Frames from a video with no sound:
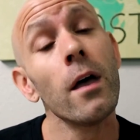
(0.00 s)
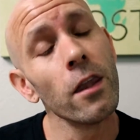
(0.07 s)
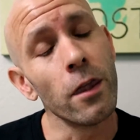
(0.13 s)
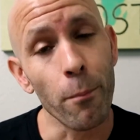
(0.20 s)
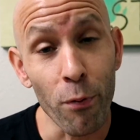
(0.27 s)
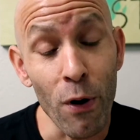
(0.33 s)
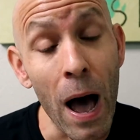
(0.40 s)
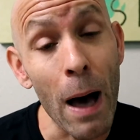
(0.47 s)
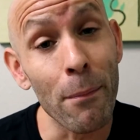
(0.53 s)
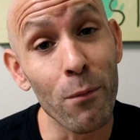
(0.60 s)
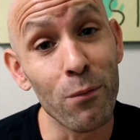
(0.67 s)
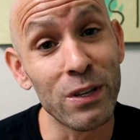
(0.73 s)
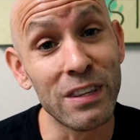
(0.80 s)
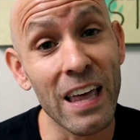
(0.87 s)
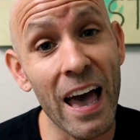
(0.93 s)
The problem
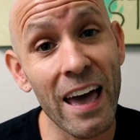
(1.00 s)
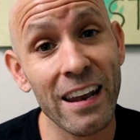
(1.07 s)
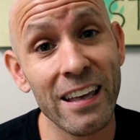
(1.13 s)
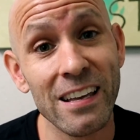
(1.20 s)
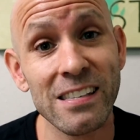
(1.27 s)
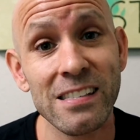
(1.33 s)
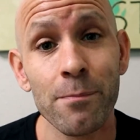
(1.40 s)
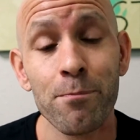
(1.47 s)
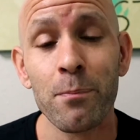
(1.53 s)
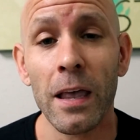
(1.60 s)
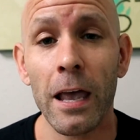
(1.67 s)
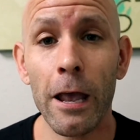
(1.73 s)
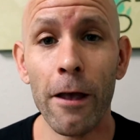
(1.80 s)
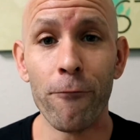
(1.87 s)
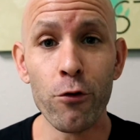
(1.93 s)
with that is,
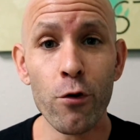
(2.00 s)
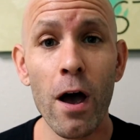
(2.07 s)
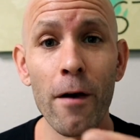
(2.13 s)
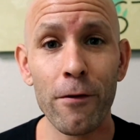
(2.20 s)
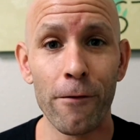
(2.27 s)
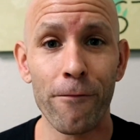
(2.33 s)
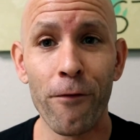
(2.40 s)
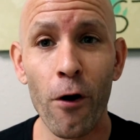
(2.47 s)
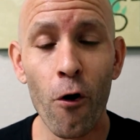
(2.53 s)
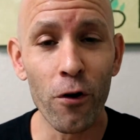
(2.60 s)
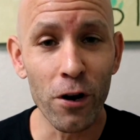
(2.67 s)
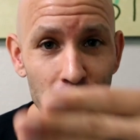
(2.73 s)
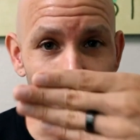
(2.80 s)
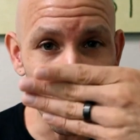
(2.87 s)
if you have your phone and